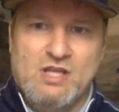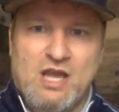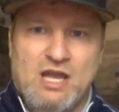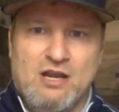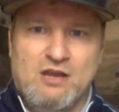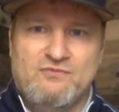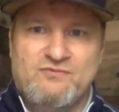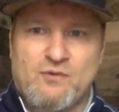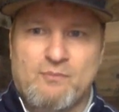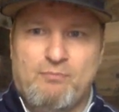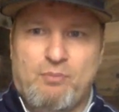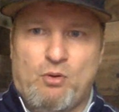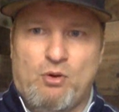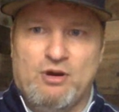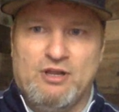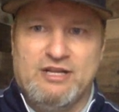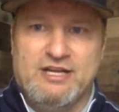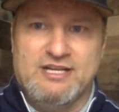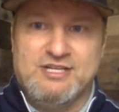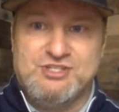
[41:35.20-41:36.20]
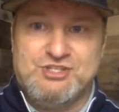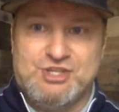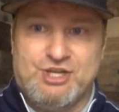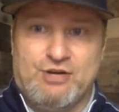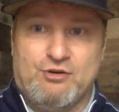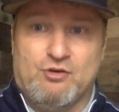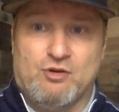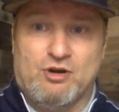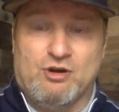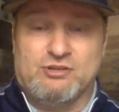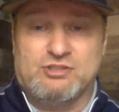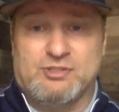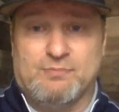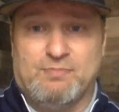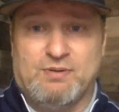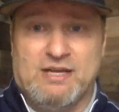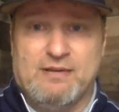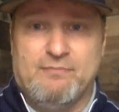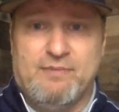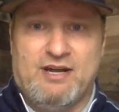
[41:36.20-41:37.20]
look for Portland in general to
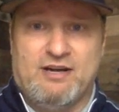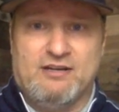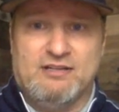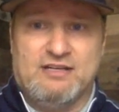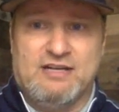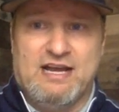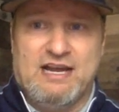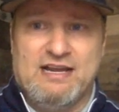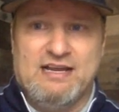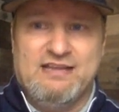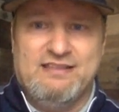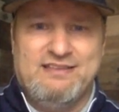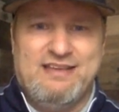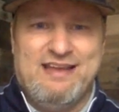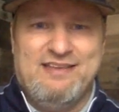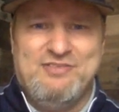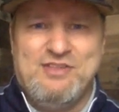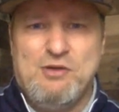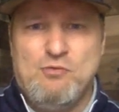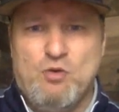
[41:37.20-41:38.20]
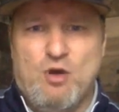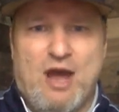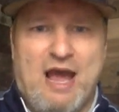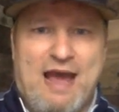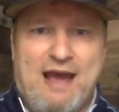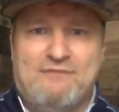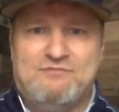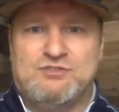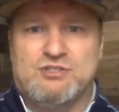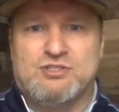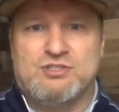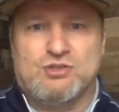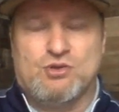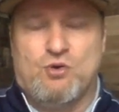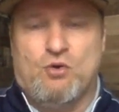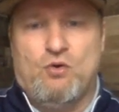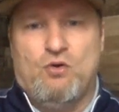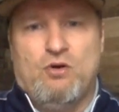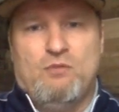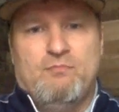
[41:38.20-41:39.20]
play better tonight. And they will have to
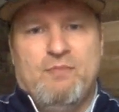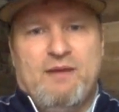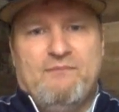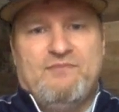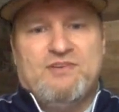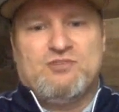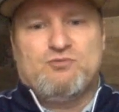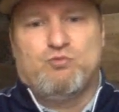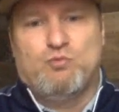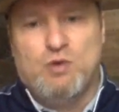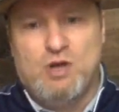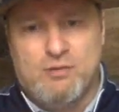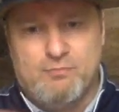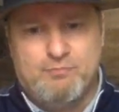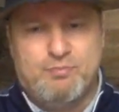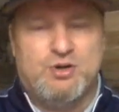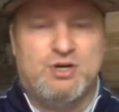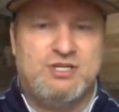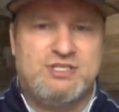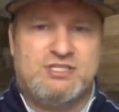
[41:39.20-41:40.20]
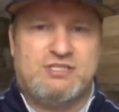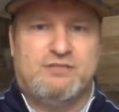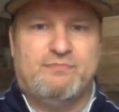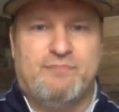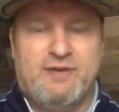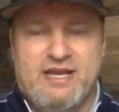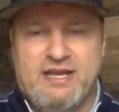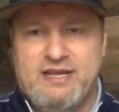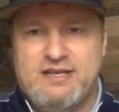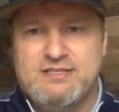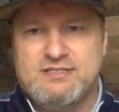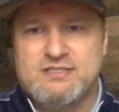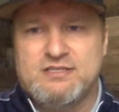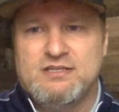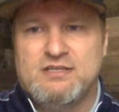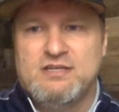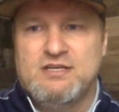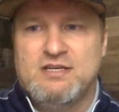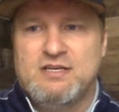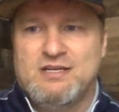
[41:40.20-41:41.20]
score. Memphis will push the pace.
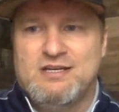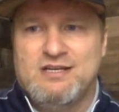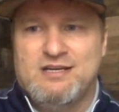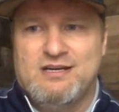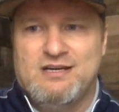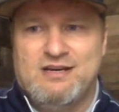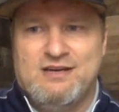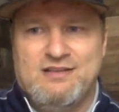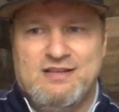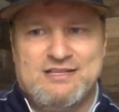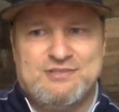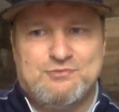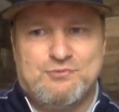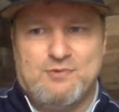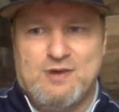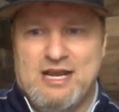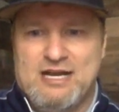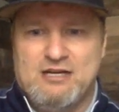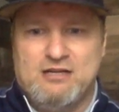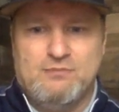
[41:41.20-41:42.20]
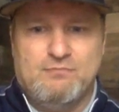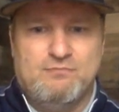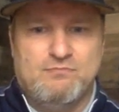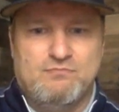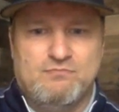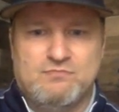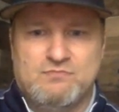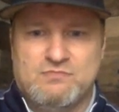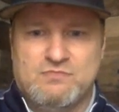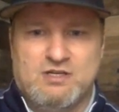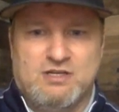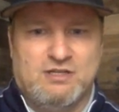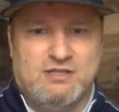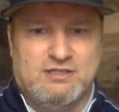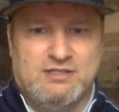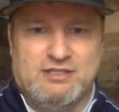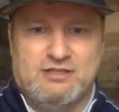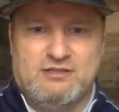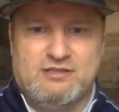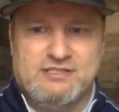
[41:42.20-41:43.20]
That's right up
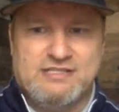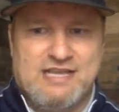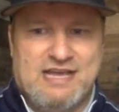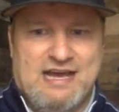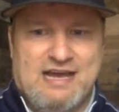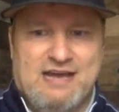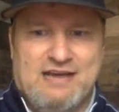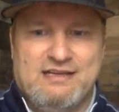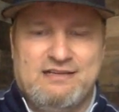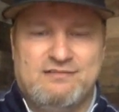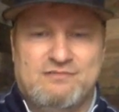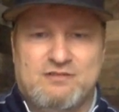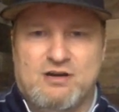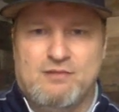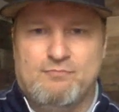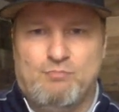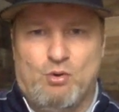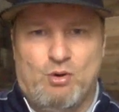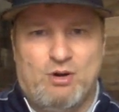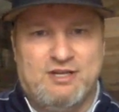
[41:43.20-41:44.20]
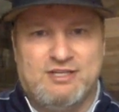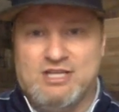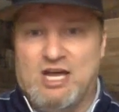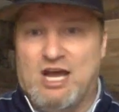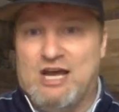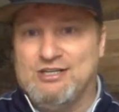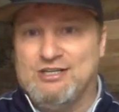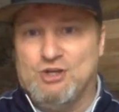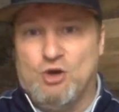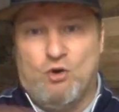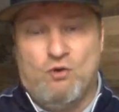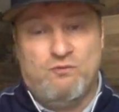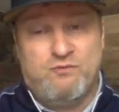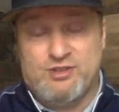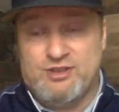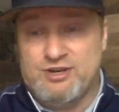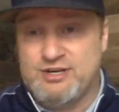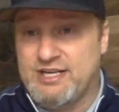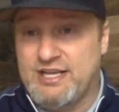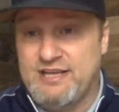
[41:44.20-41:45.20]
Lillard's alley. Portland not known for
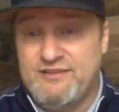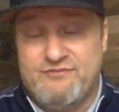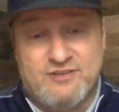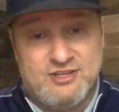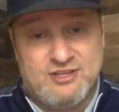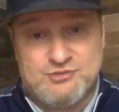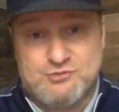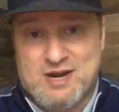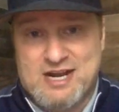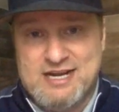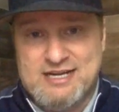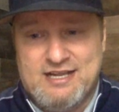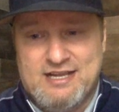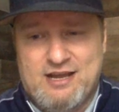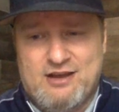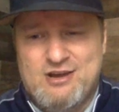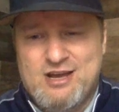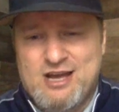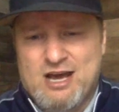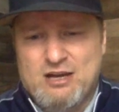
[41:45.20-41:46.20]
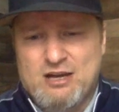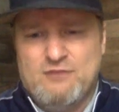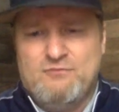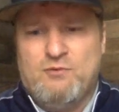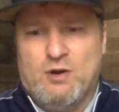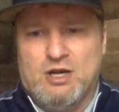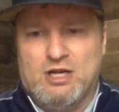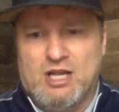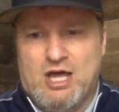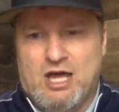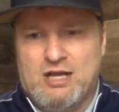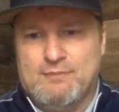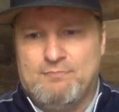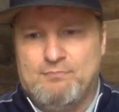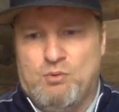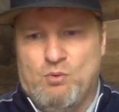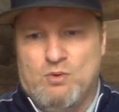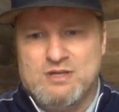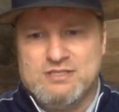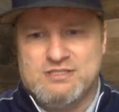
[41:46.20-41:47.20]
their defense right now. I look for a lot of
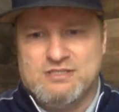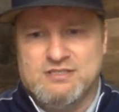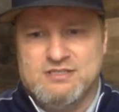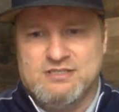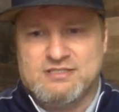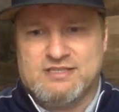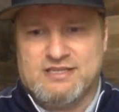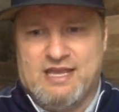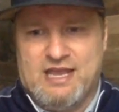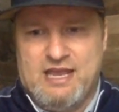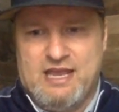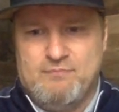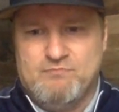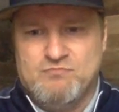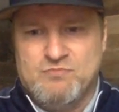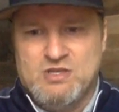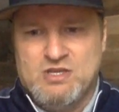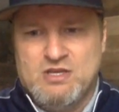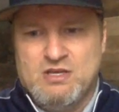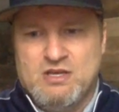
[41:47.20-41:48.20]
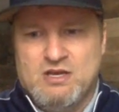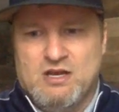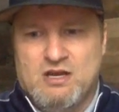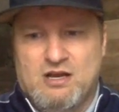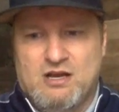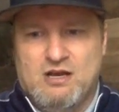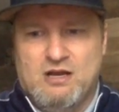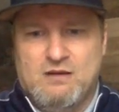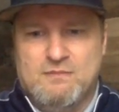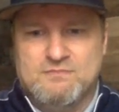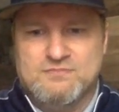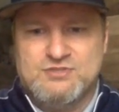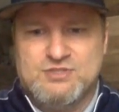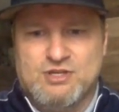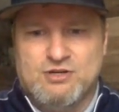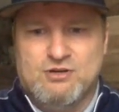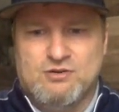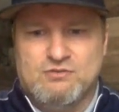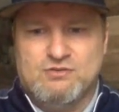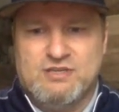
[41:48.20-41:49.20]
points in this game.
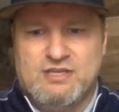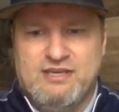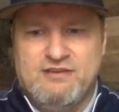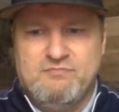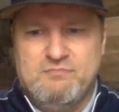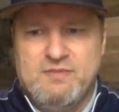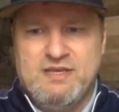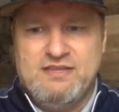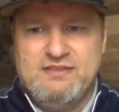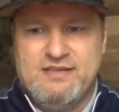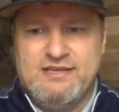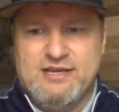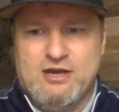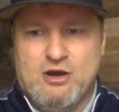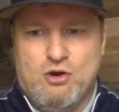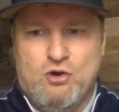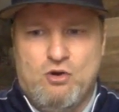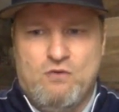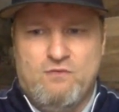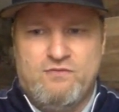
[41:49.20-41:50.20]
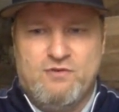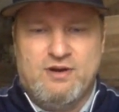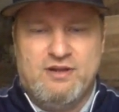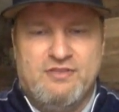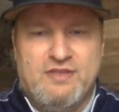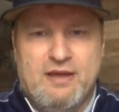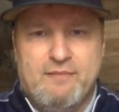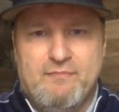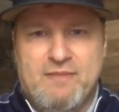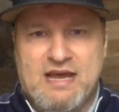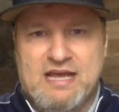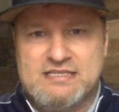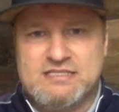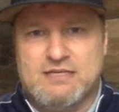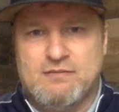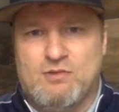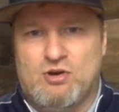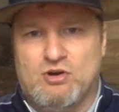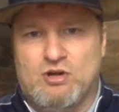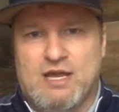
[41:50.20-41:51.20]
So give me the over in that
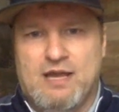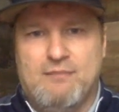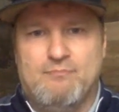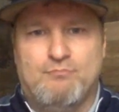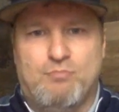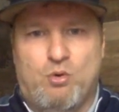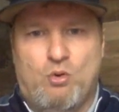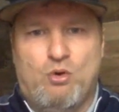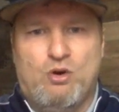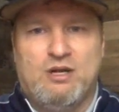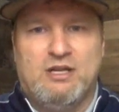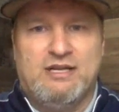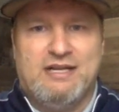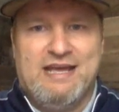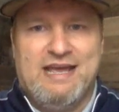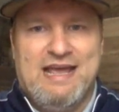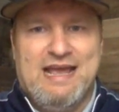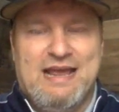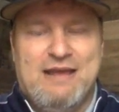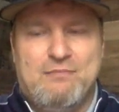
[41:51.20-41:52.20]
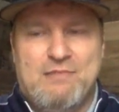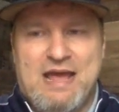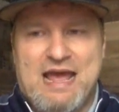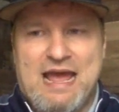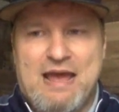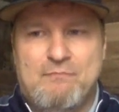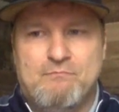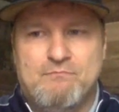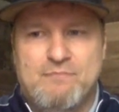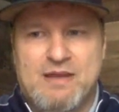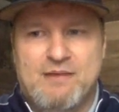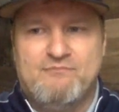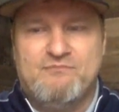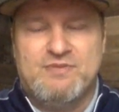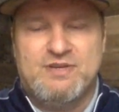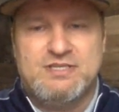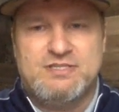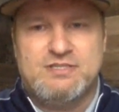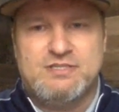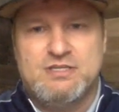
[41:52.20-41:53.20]
basketball game. Portland at
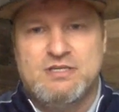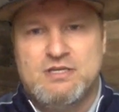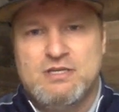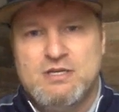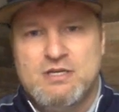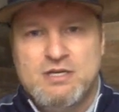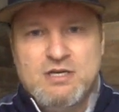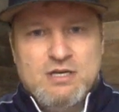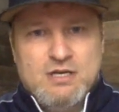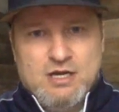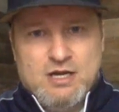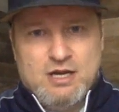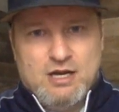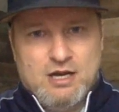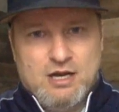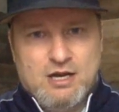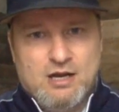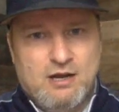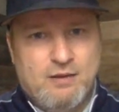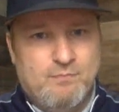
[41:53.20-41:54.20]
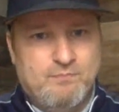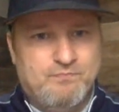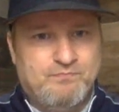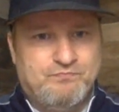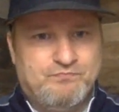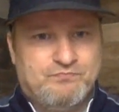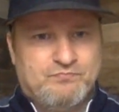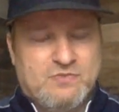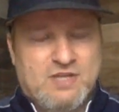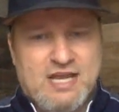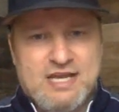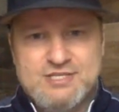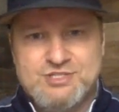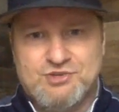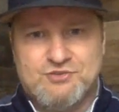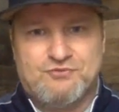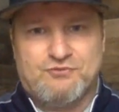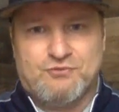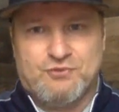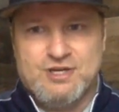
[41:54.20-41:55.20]
Memphis as
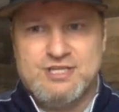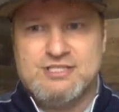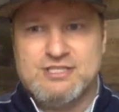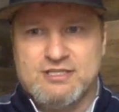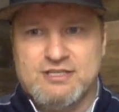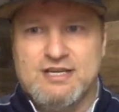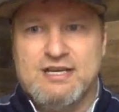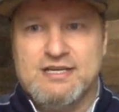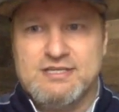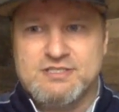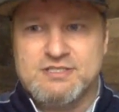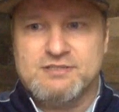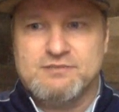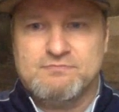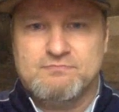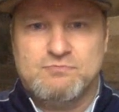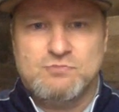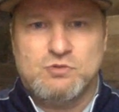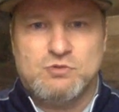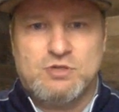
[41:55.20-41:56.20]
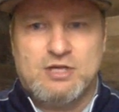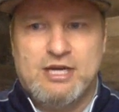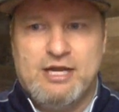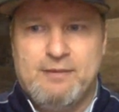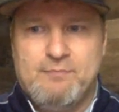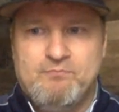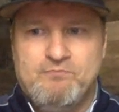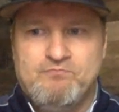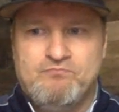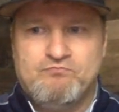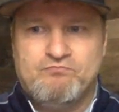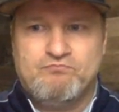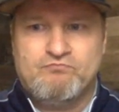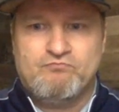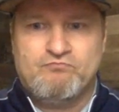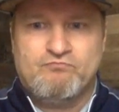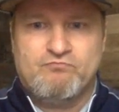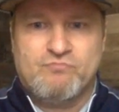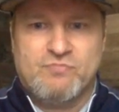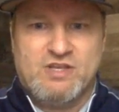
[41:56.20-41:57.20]
your free selection. Okay?
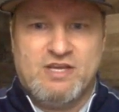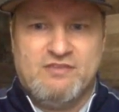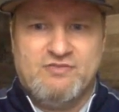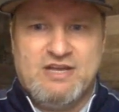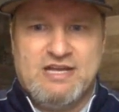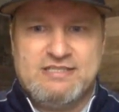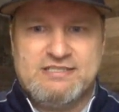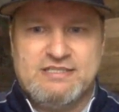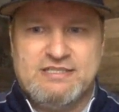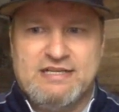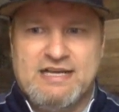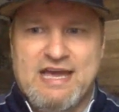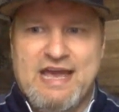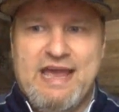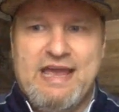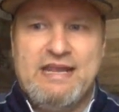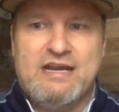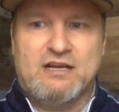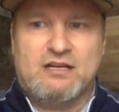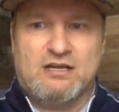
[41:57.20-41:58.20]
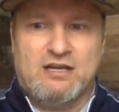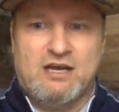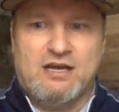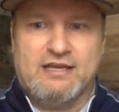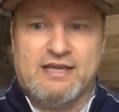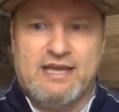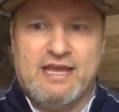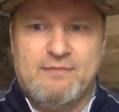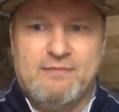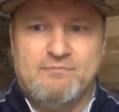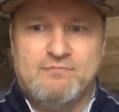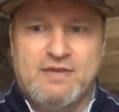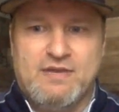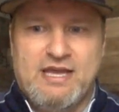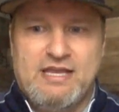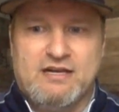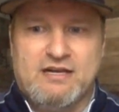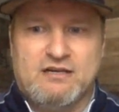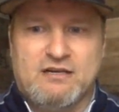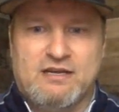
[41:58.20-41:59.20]
And that's an 8 o'clock game.
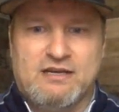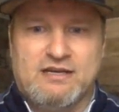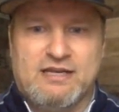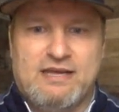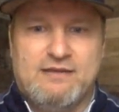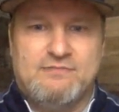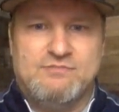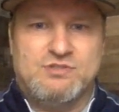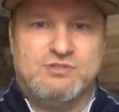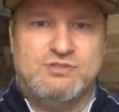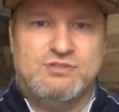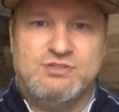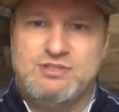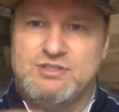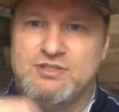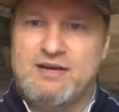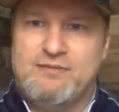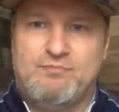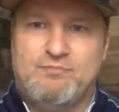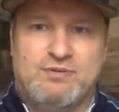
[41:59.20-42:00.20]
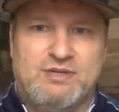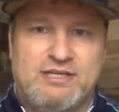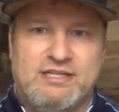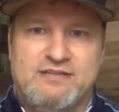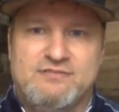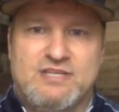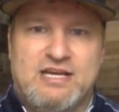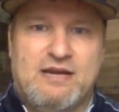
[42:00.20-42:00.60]
8 o'clock game. So you still have plenty of